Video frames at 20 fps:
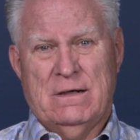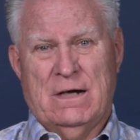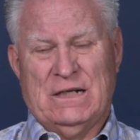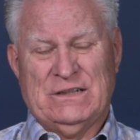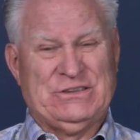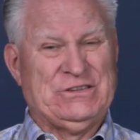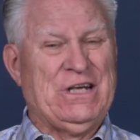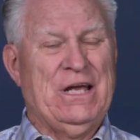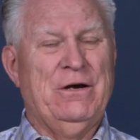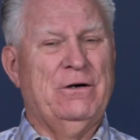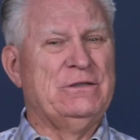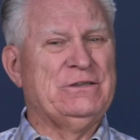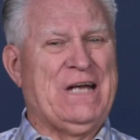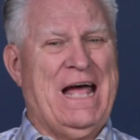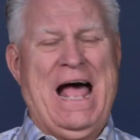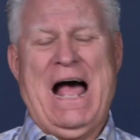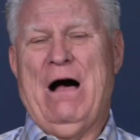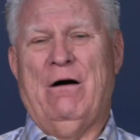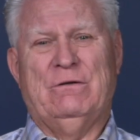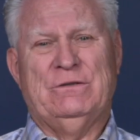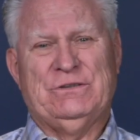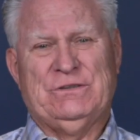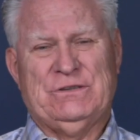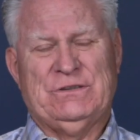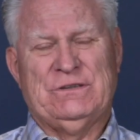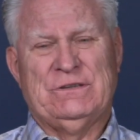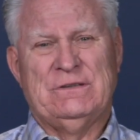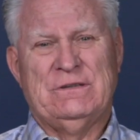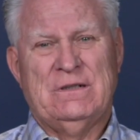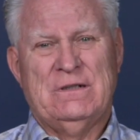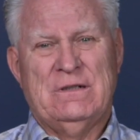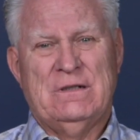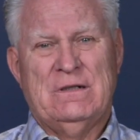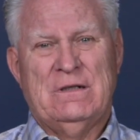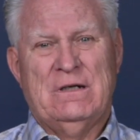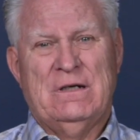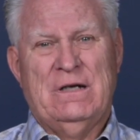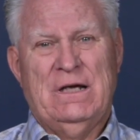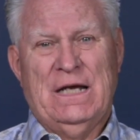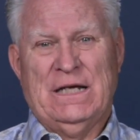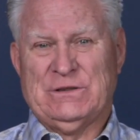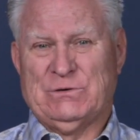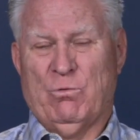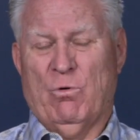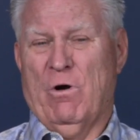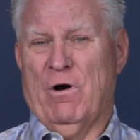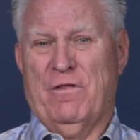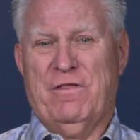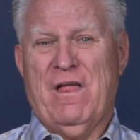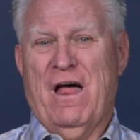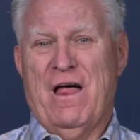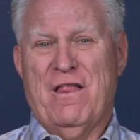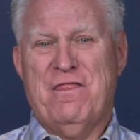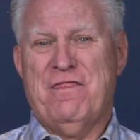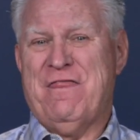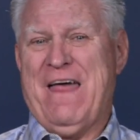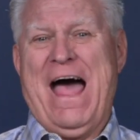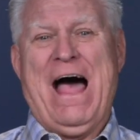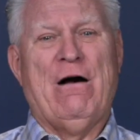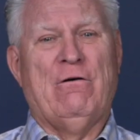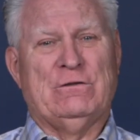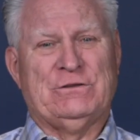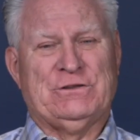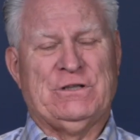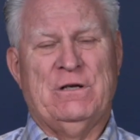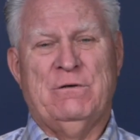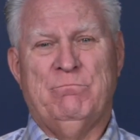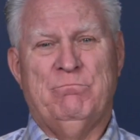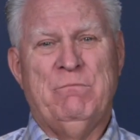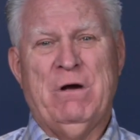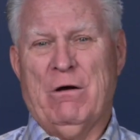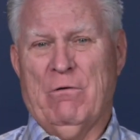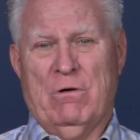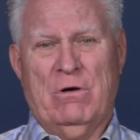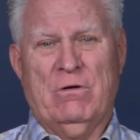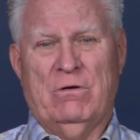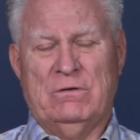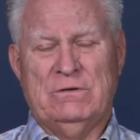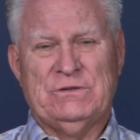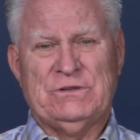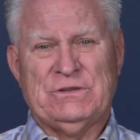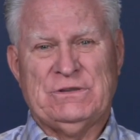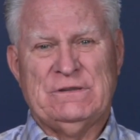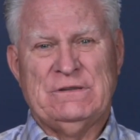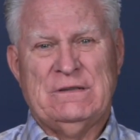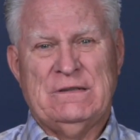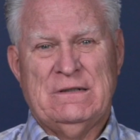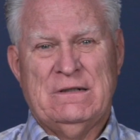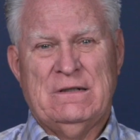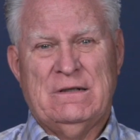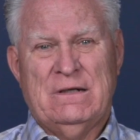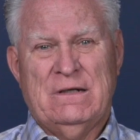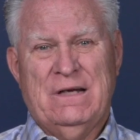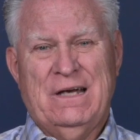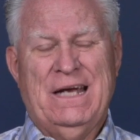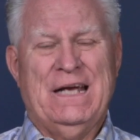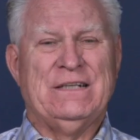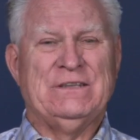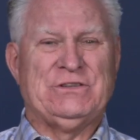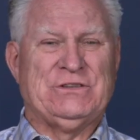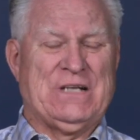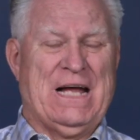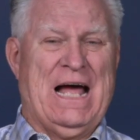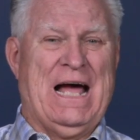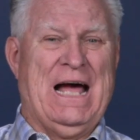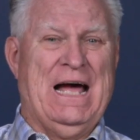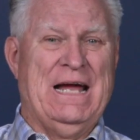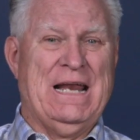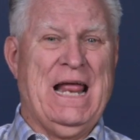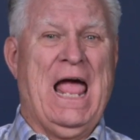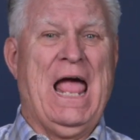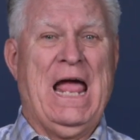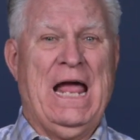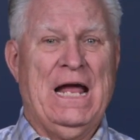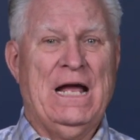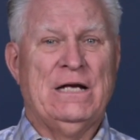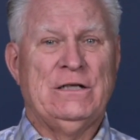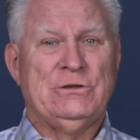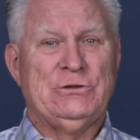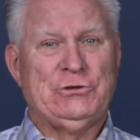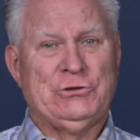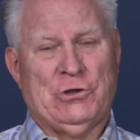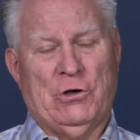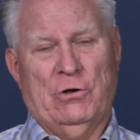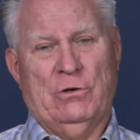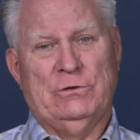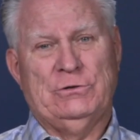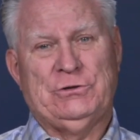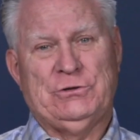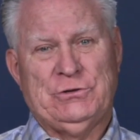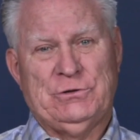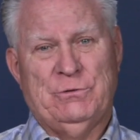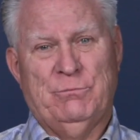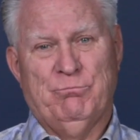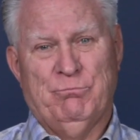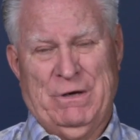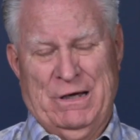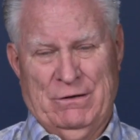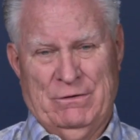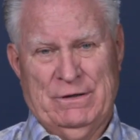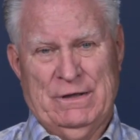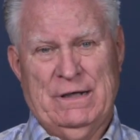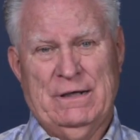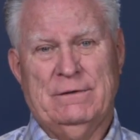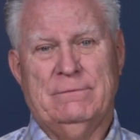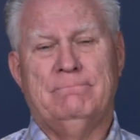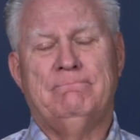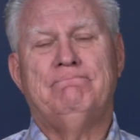a sinner's house, is worth 1,000 miracles inside a church building.